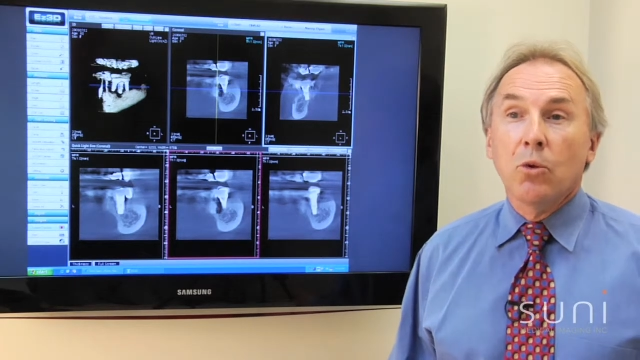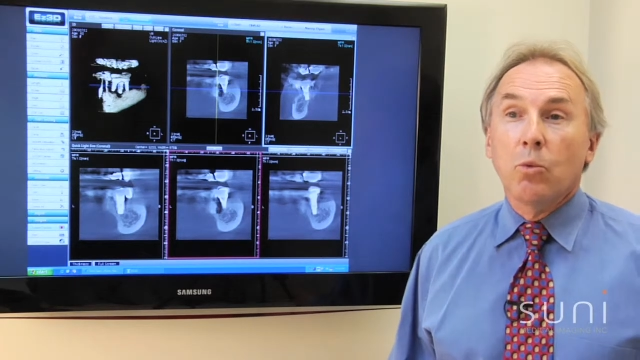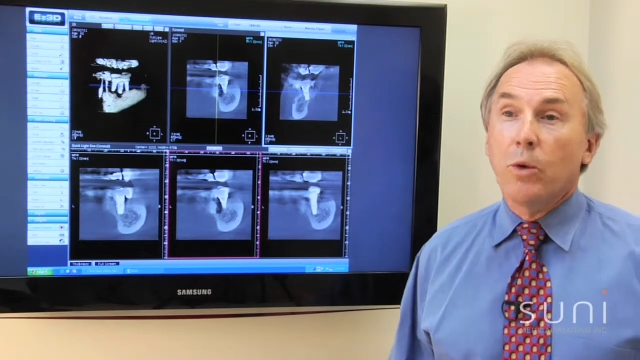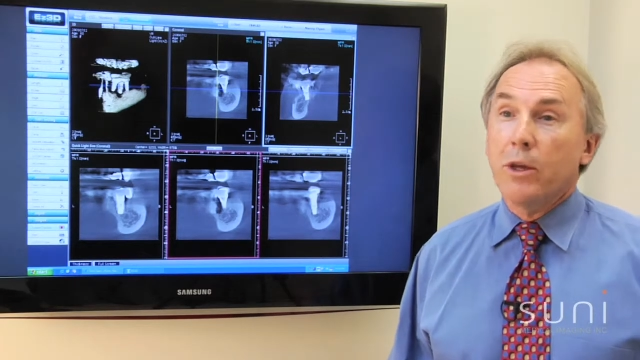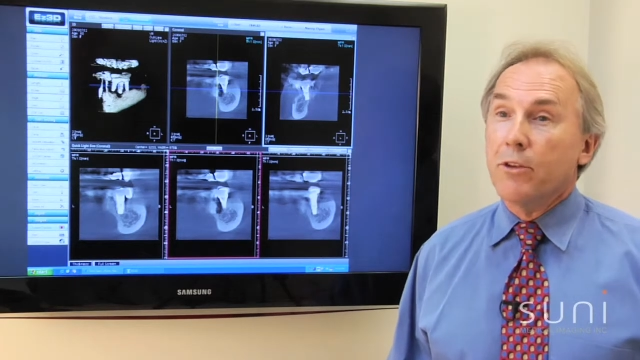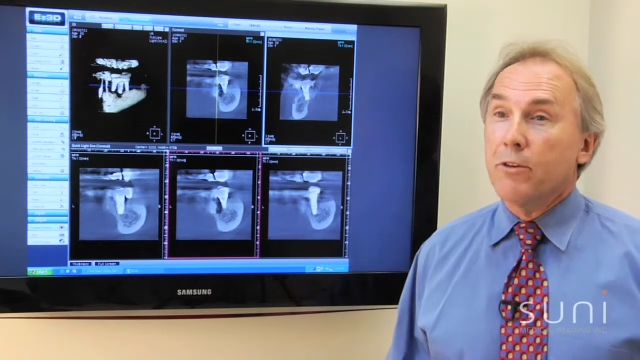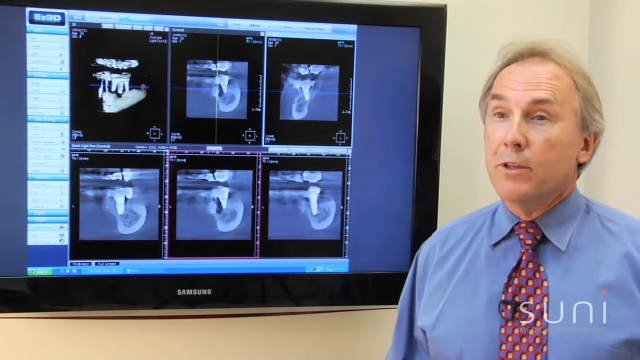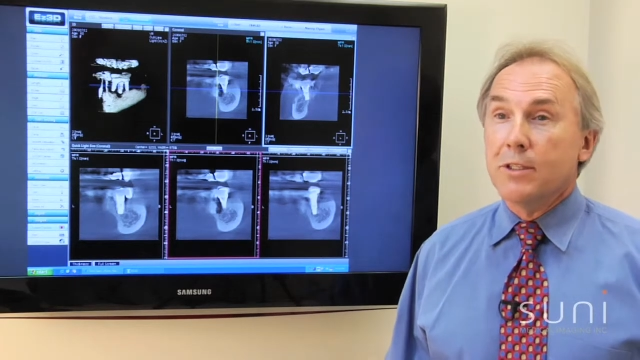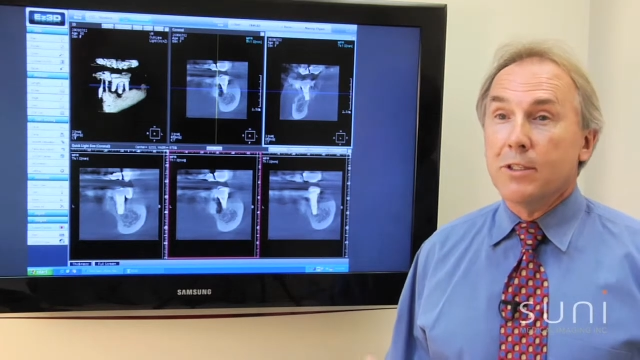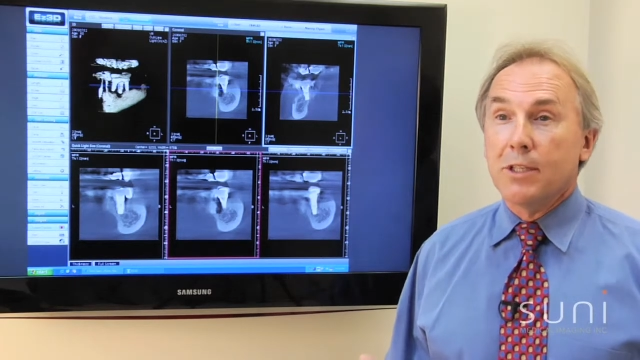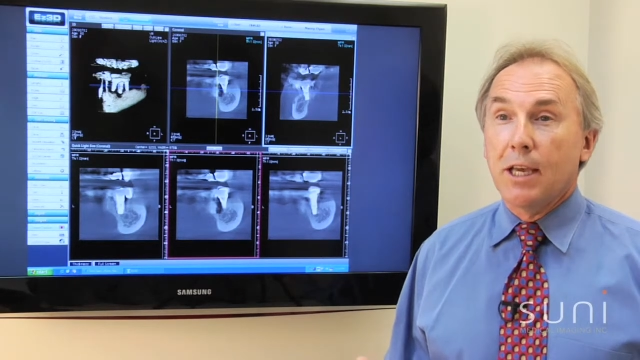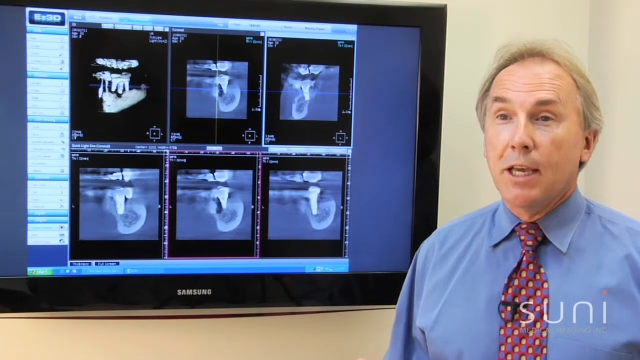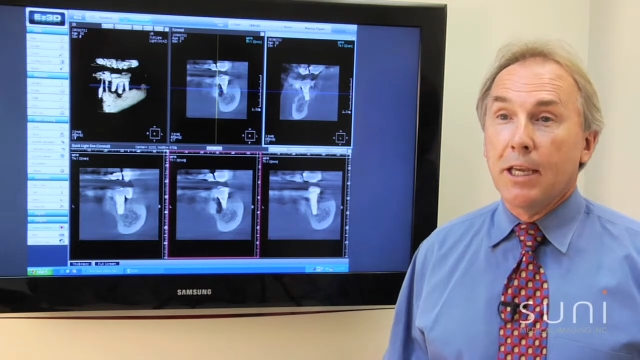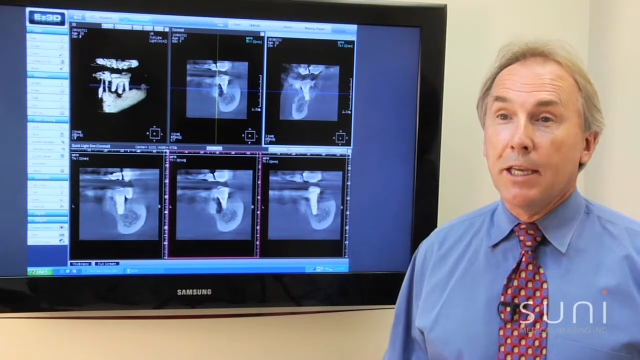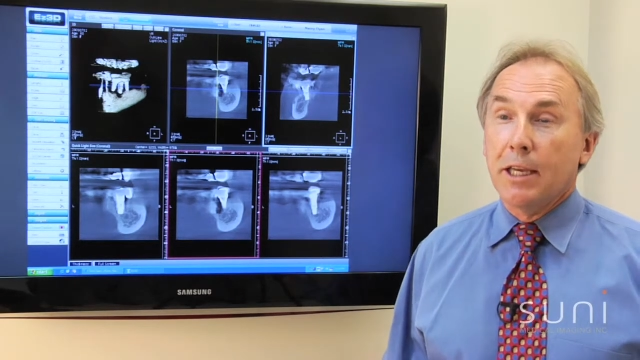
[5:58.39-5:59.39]
whether it's
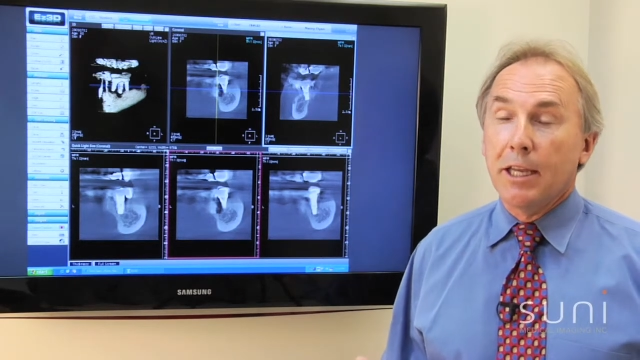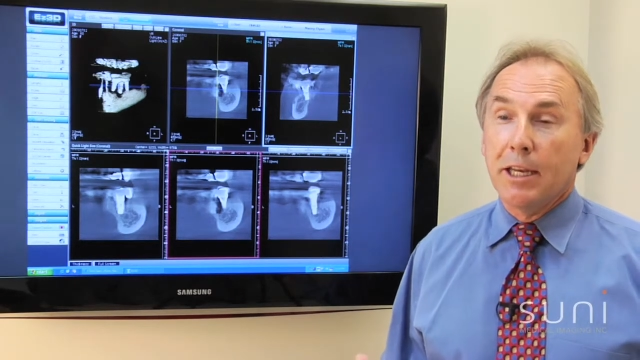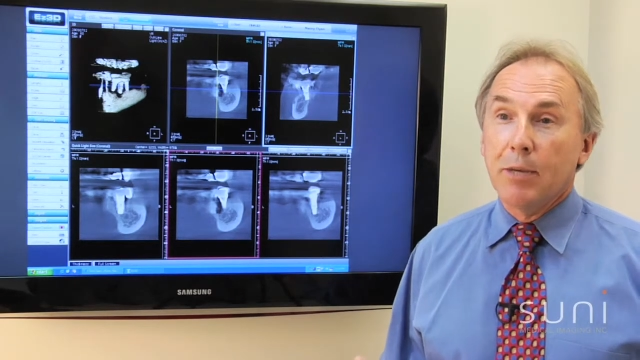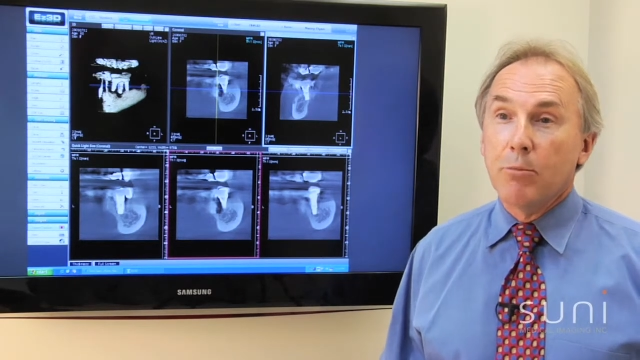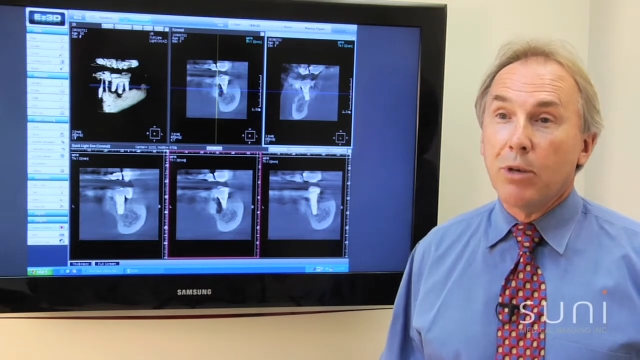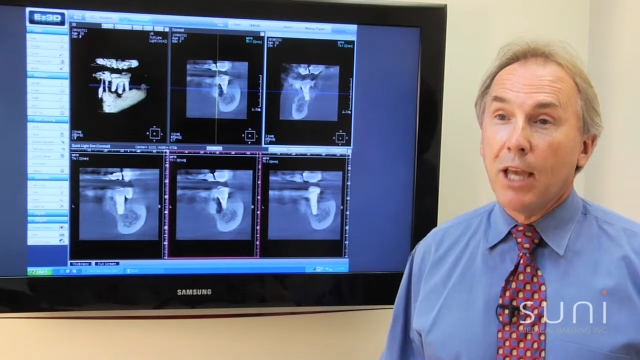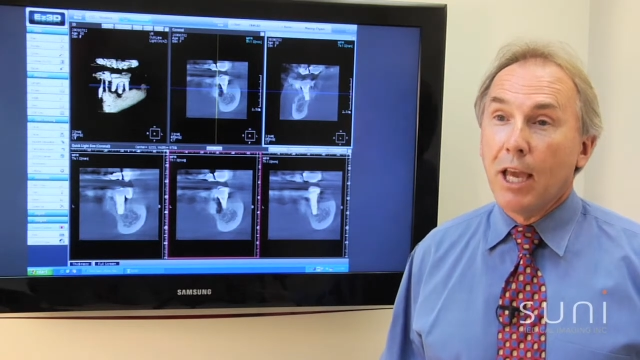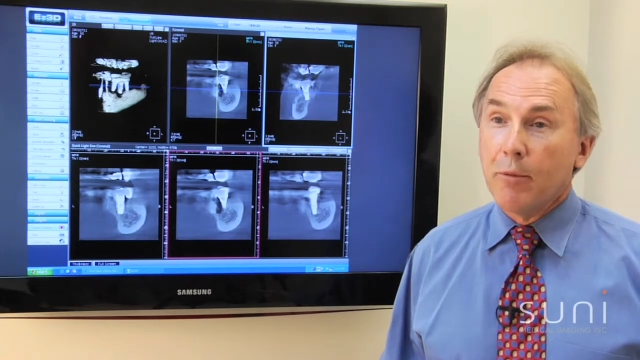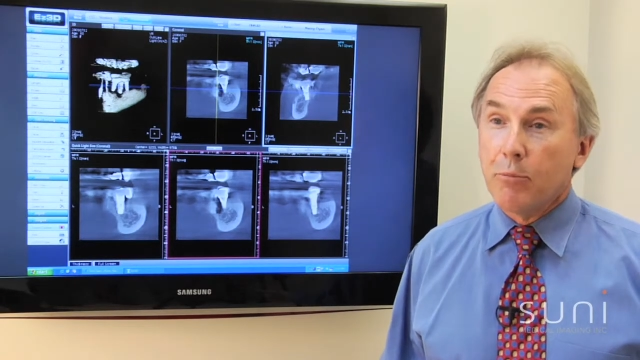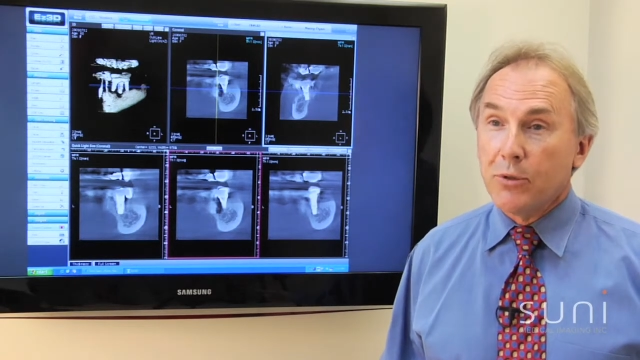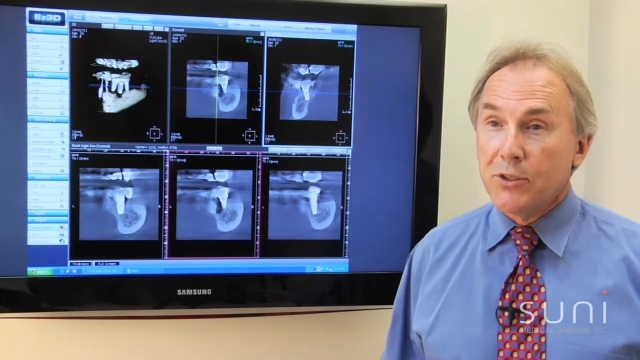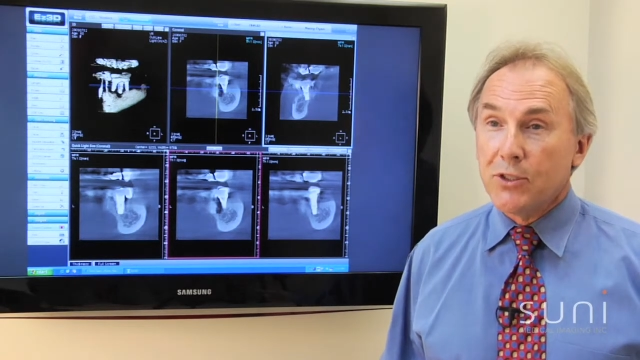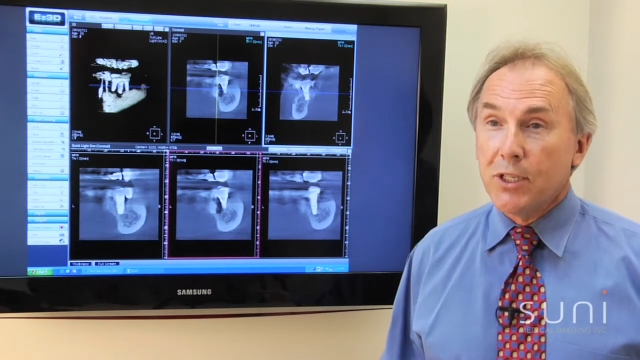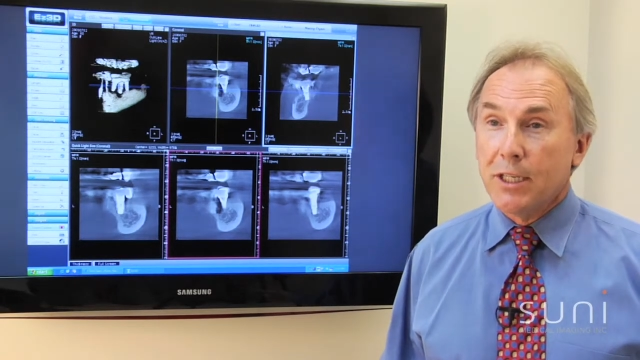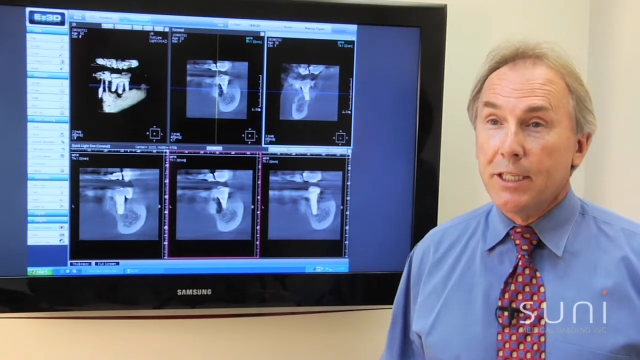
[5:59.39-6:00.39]
a, an implant
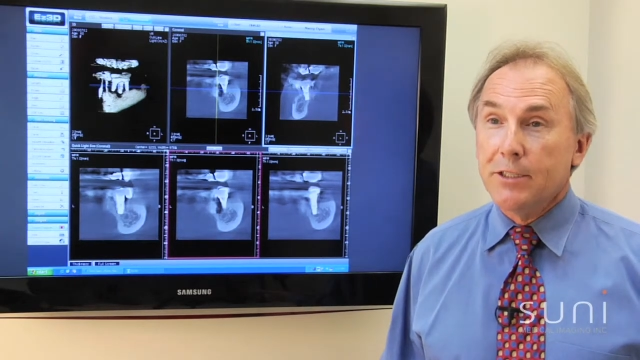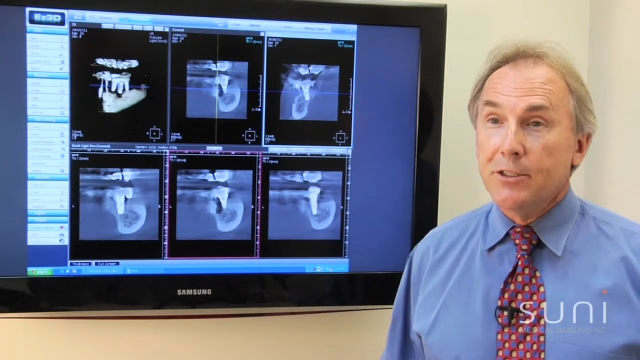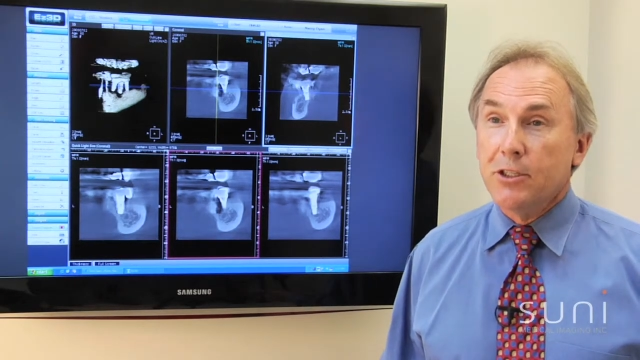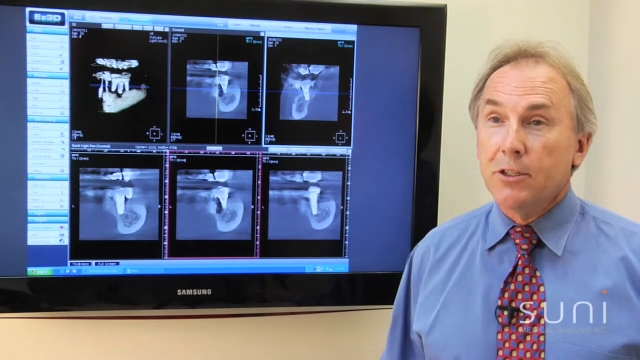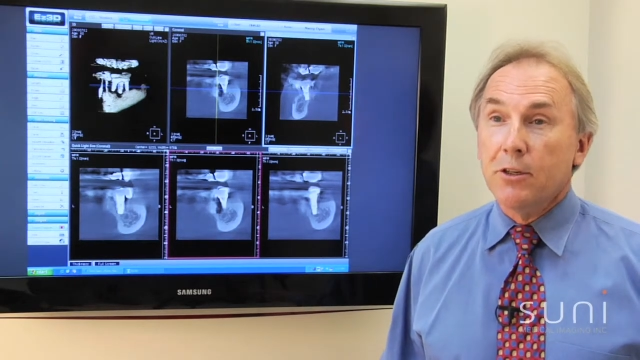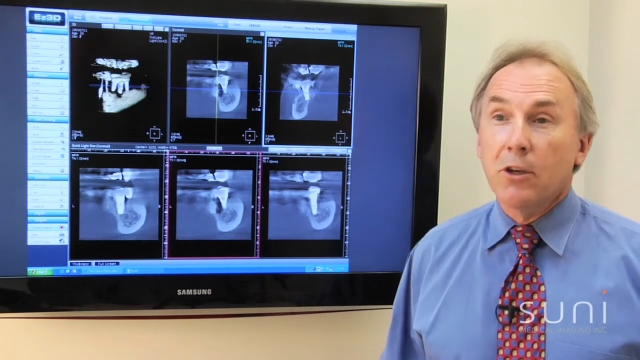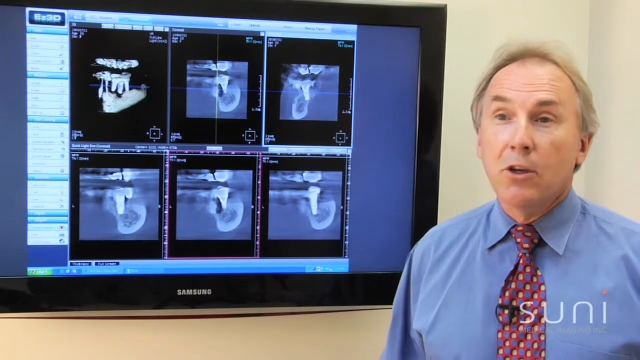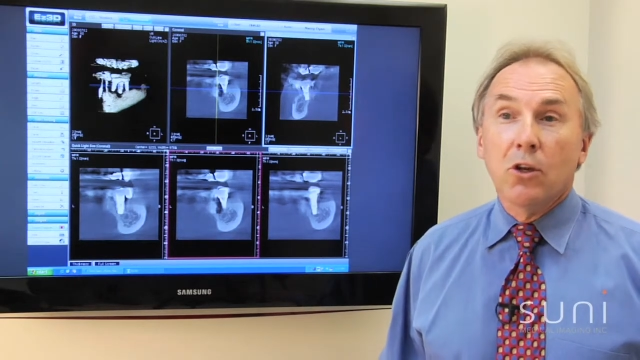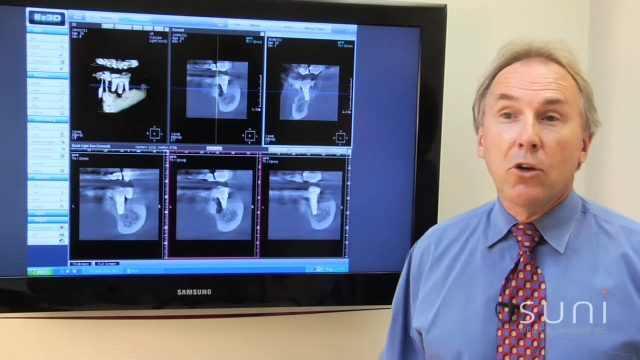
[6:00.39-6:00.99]
procedure,